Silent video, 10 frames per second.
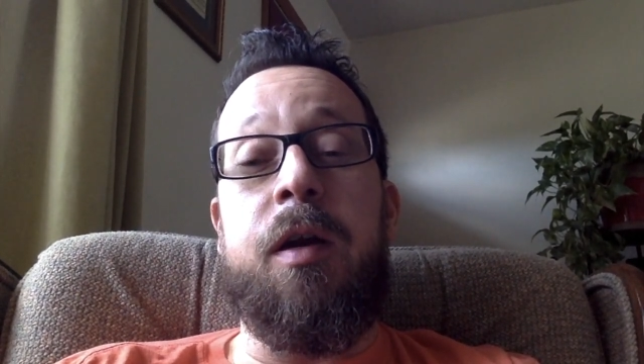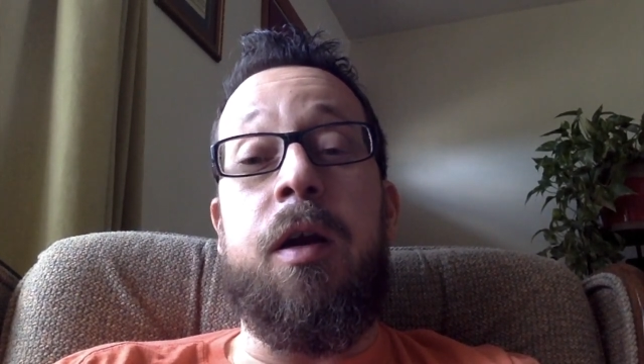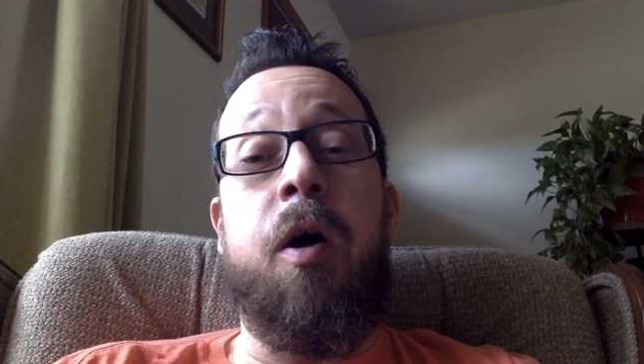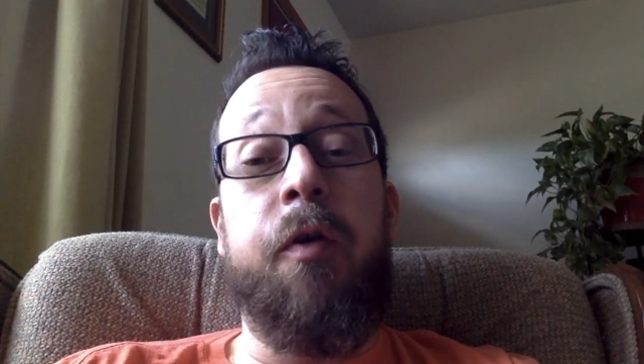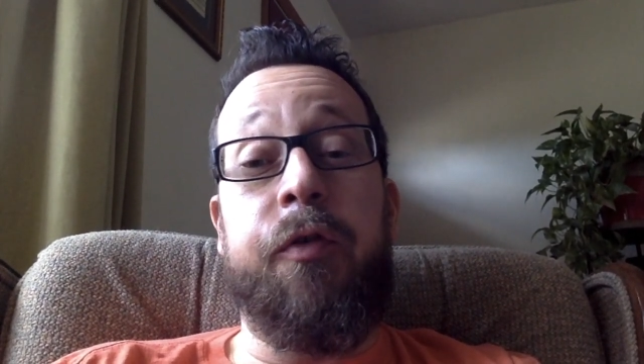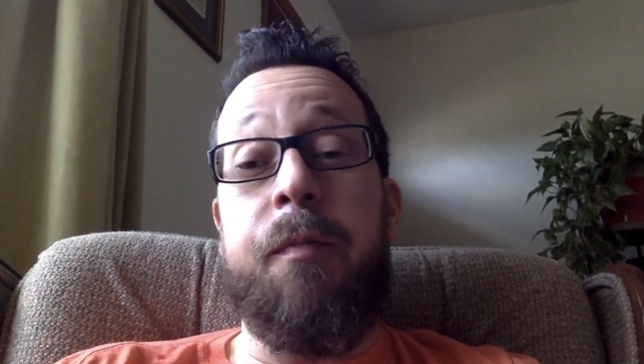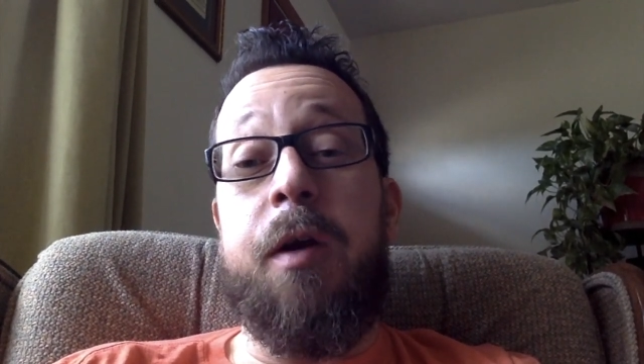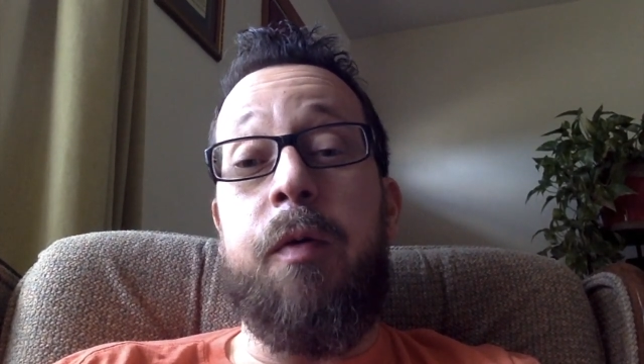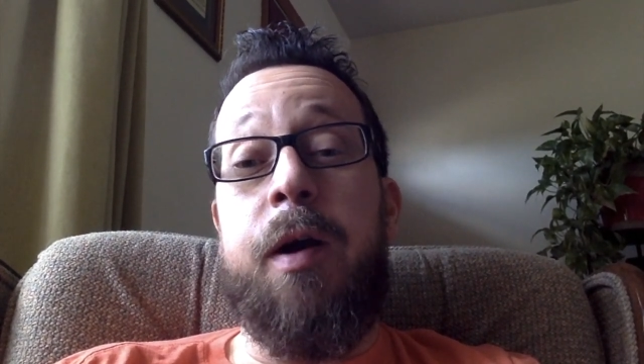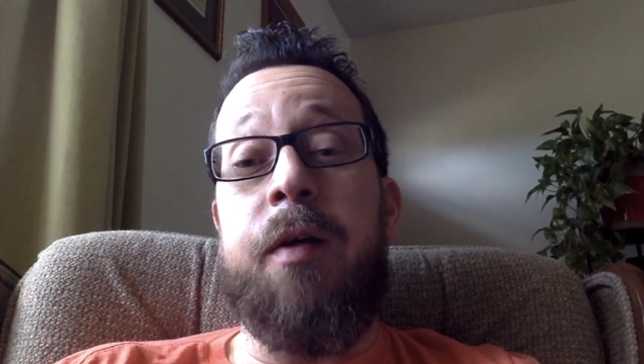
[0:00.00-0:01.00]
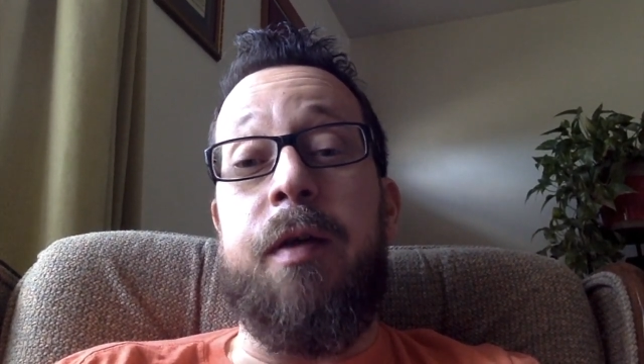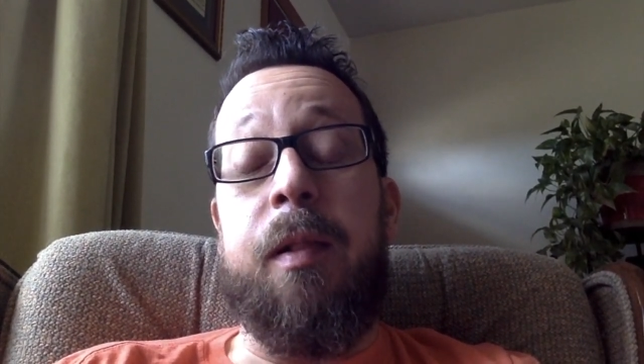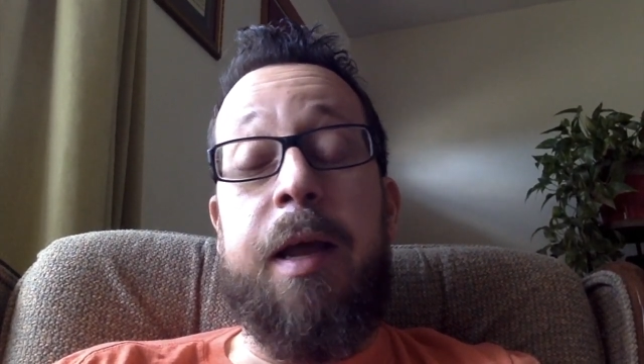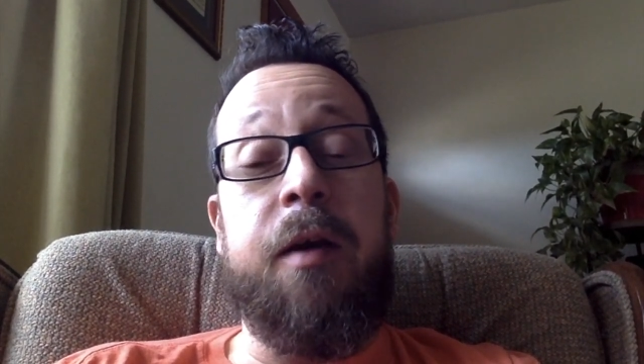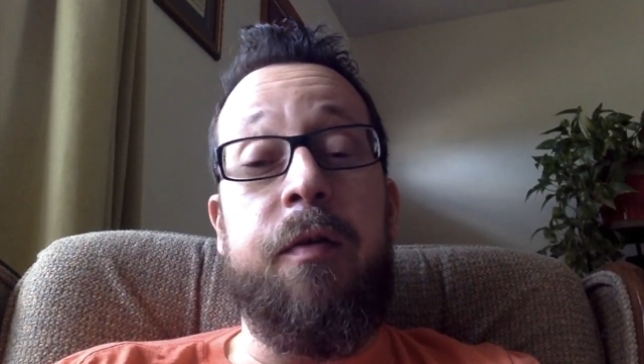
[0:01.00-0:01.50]
and also be aware that
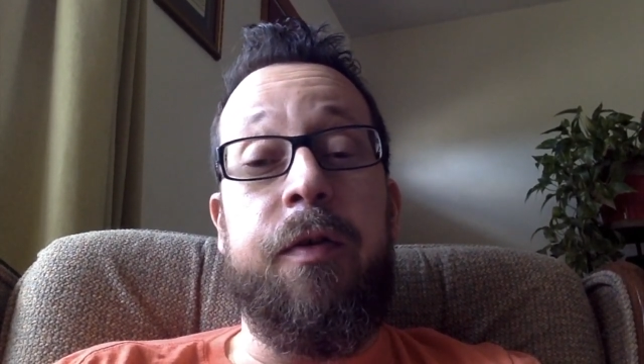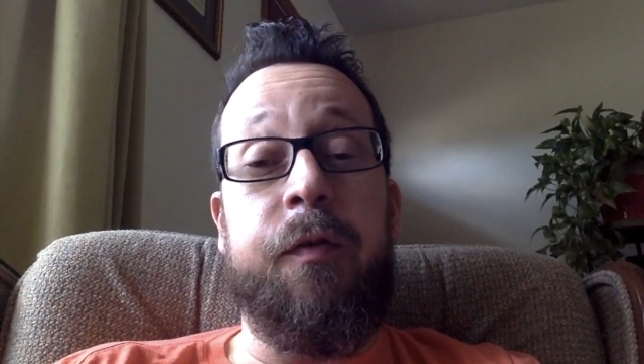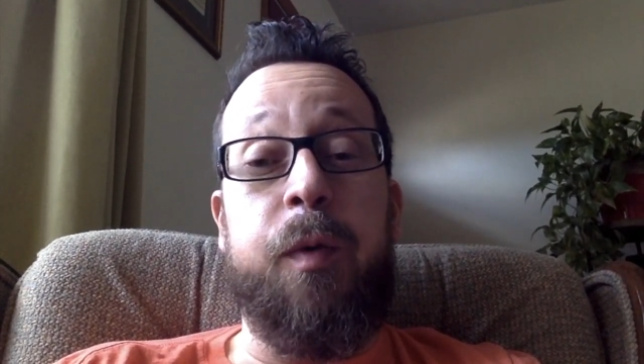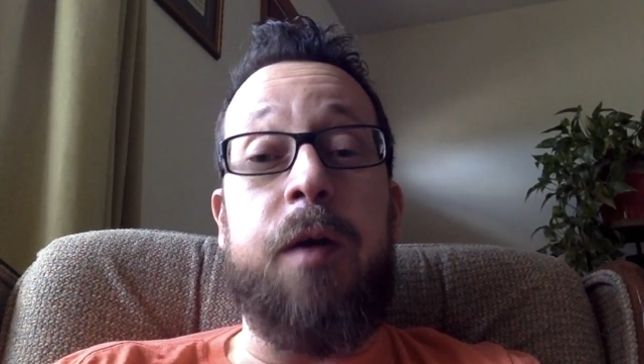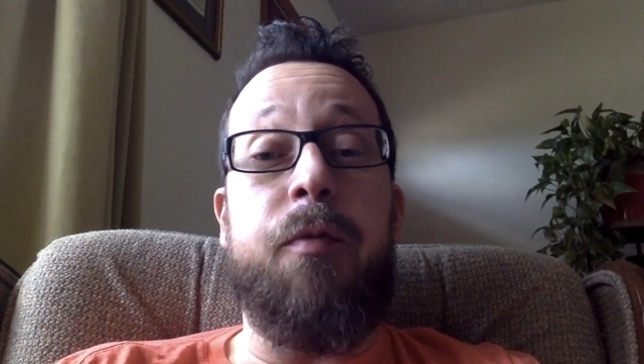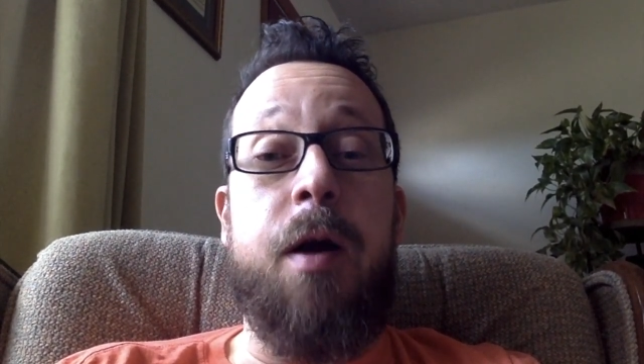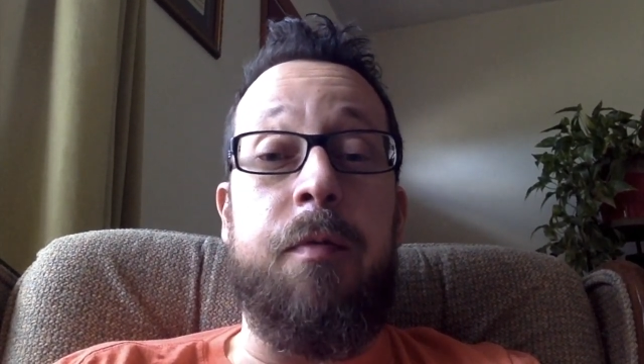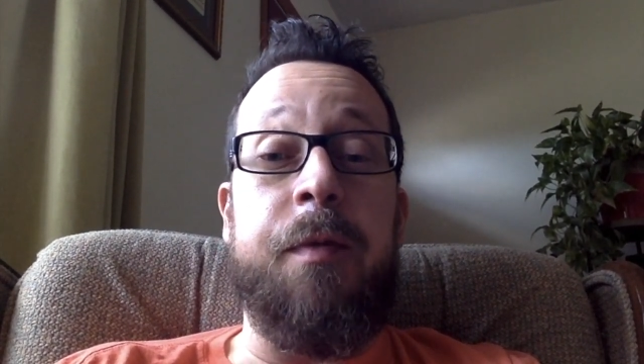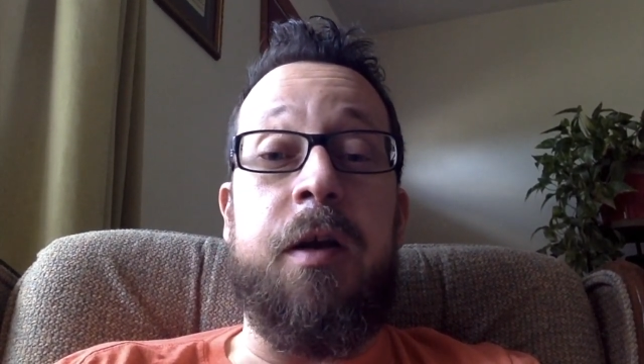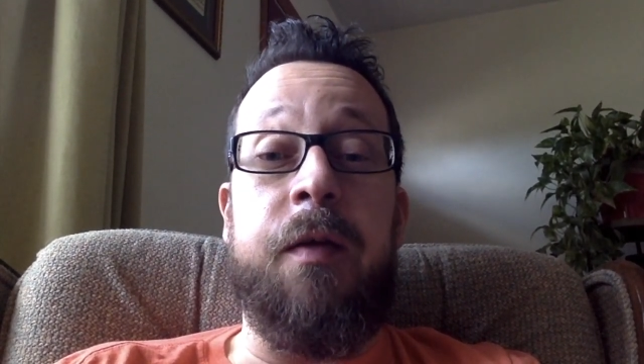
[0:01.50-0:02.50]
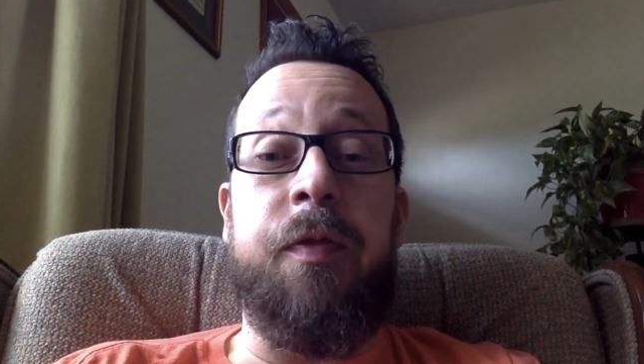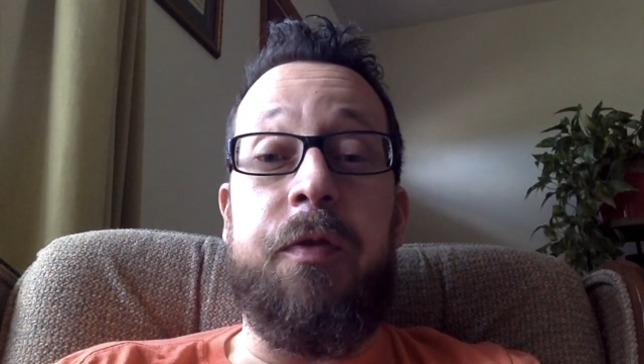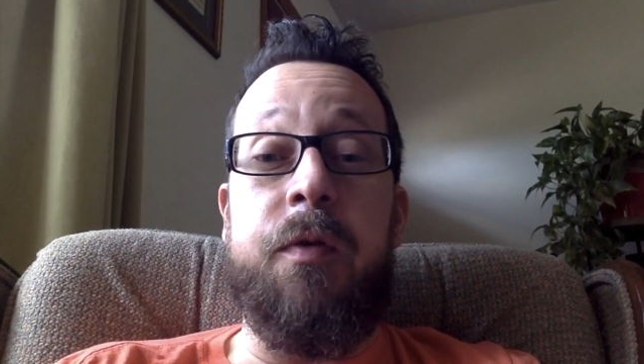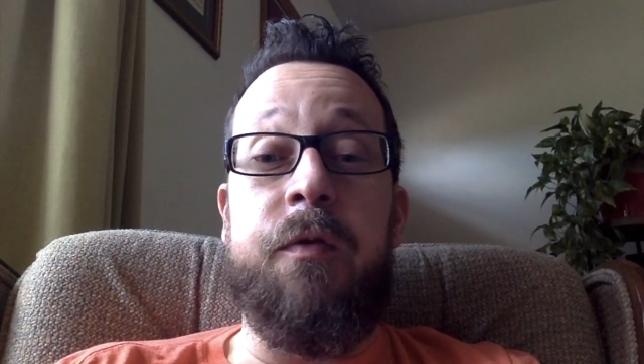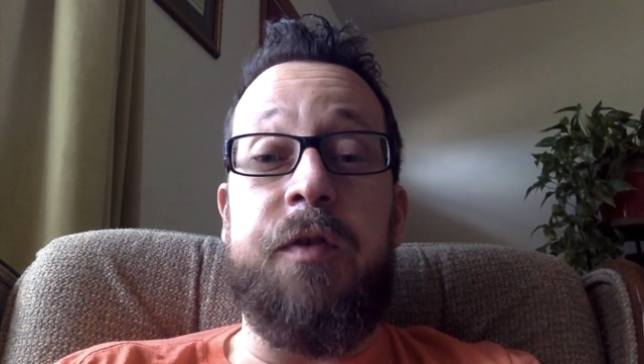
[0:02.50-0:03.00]
later this week, probably on
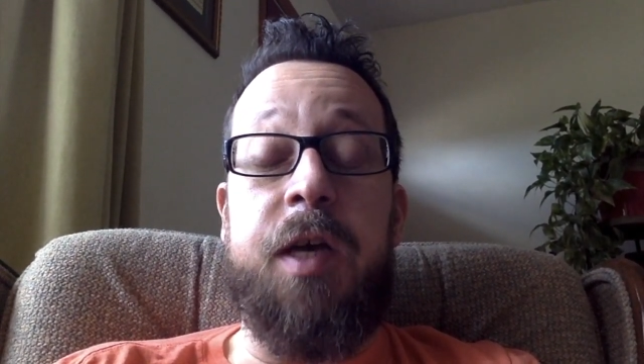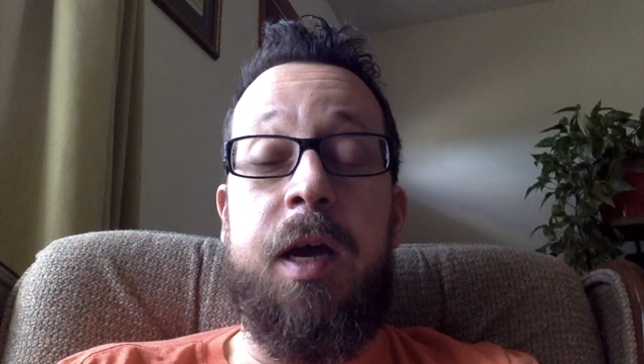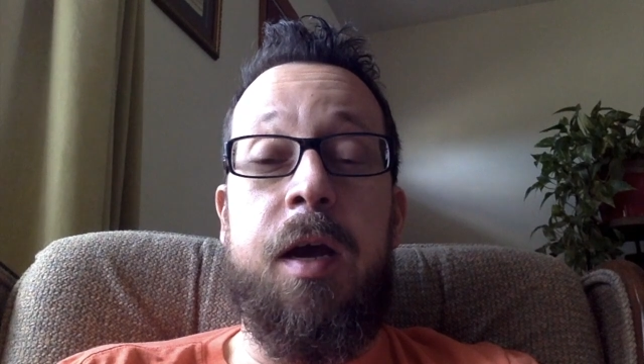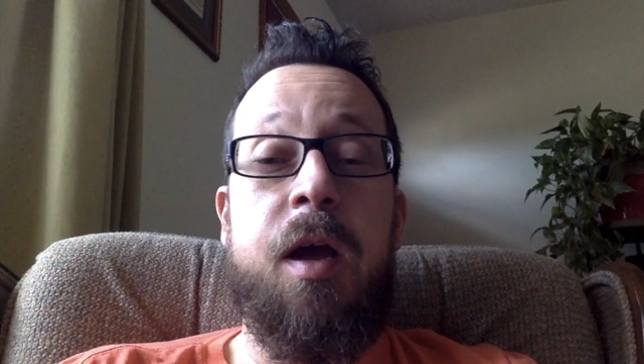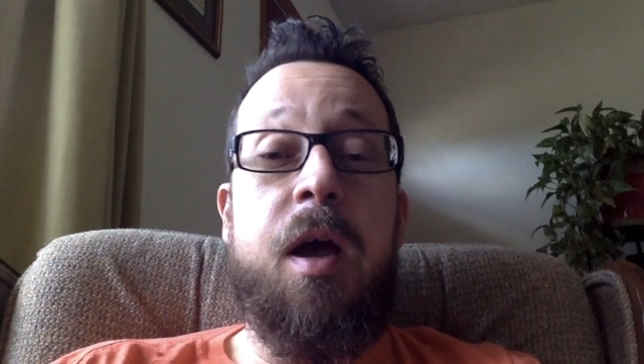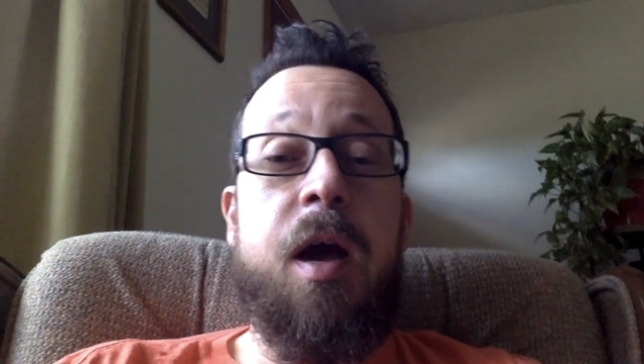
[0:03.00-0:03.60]
Thursday,